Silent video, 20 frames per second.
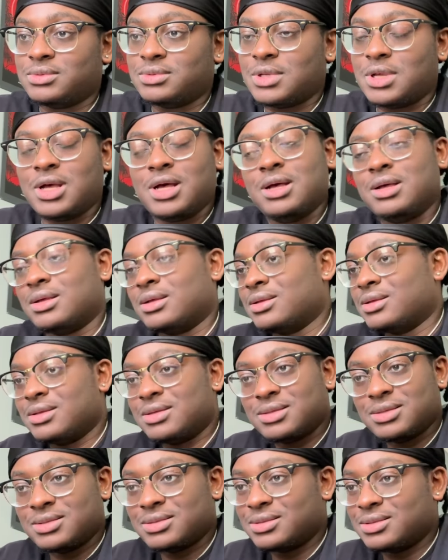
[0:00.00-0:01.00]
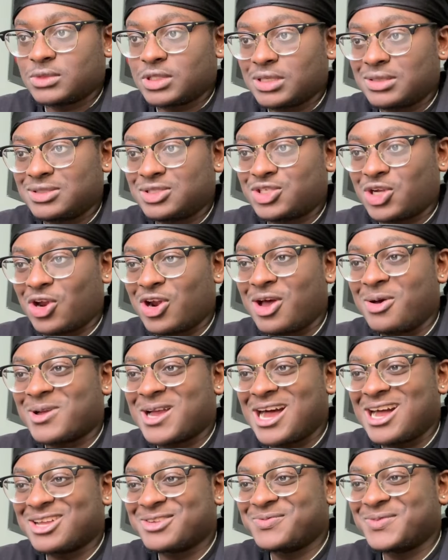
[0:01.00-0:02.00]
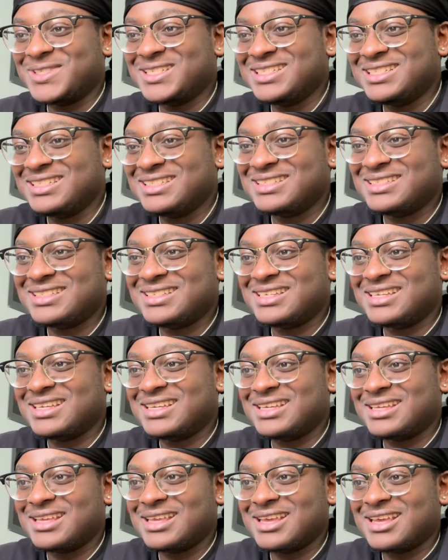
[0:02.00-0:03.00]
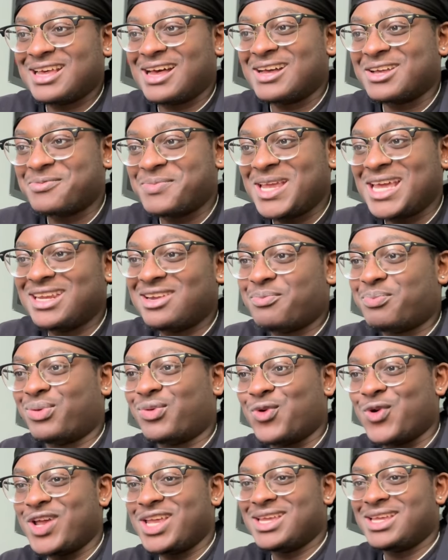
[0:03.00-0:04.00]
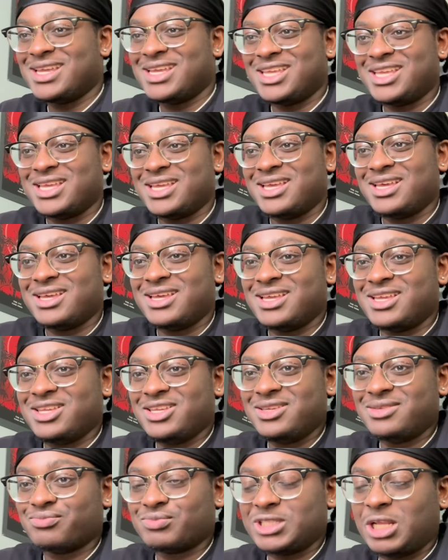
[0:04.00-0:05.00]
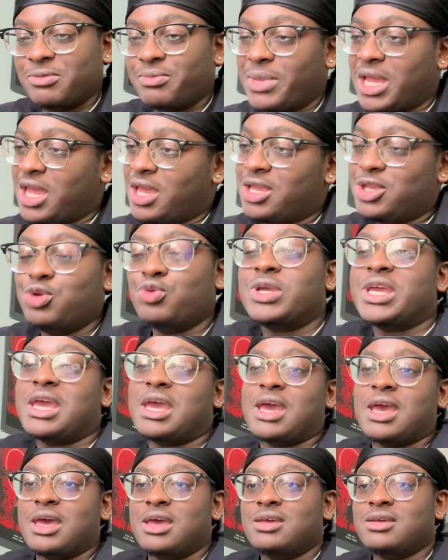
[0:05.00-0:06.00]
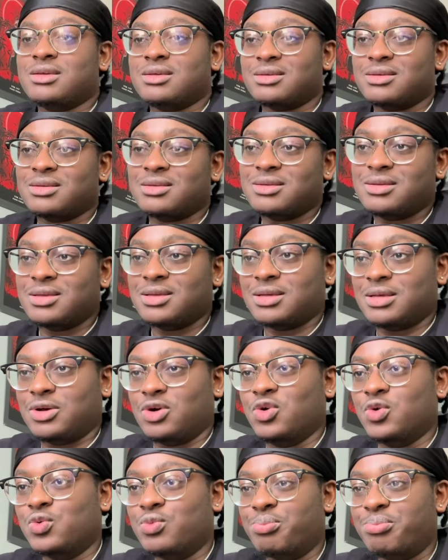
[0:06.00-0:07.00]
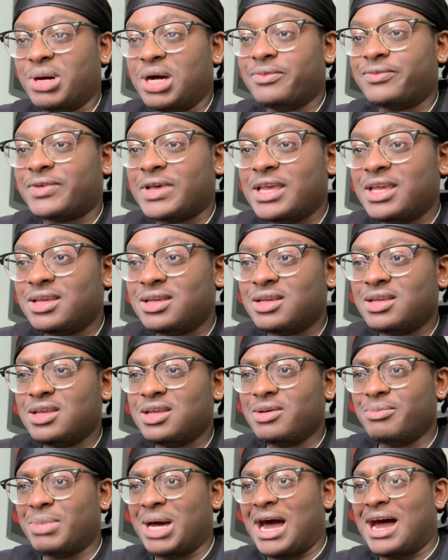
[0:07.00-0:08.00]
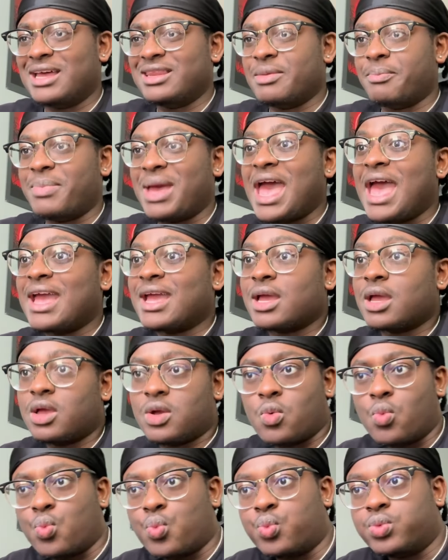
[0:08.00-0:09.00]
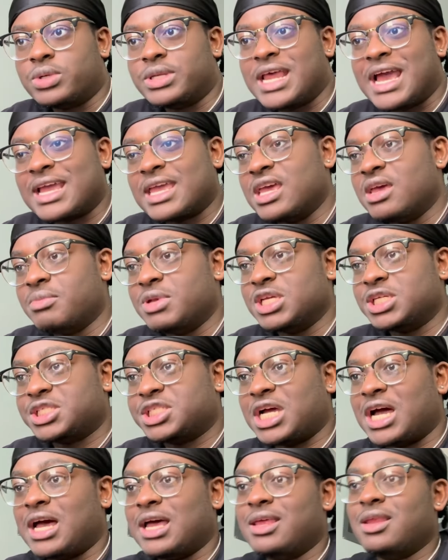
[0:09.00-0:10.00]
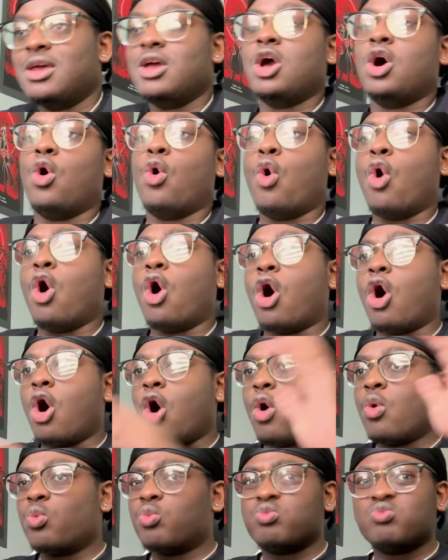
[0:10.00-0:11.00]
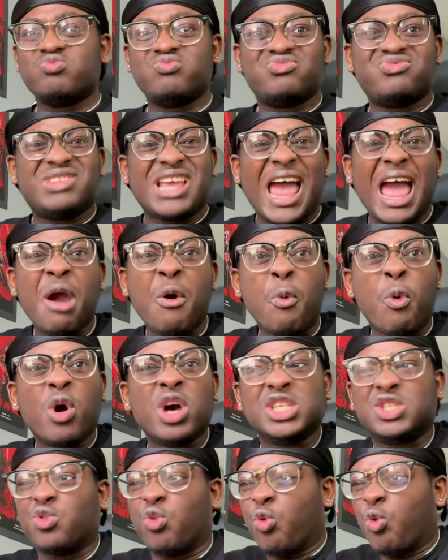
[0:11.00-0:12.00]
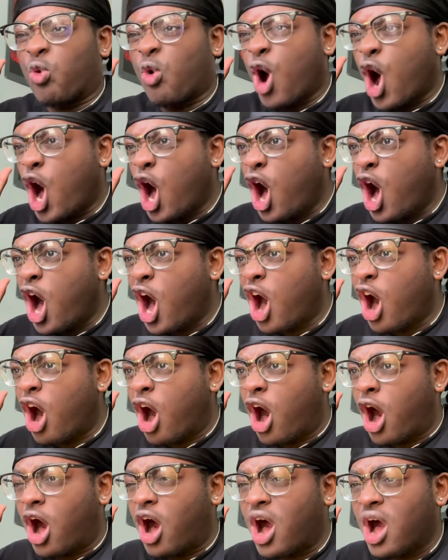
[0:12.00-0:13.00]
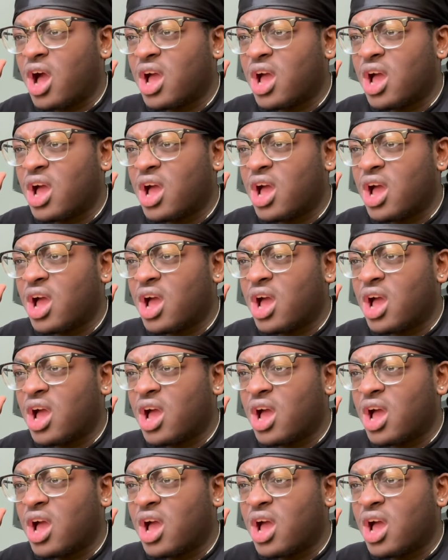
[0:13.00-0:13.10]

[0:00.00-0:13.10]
Huh. Turn out Kagami. Kagami at the point. Man, you can't hang. Who? Pump fake. Behind the back. That can't be a shot. That was raw.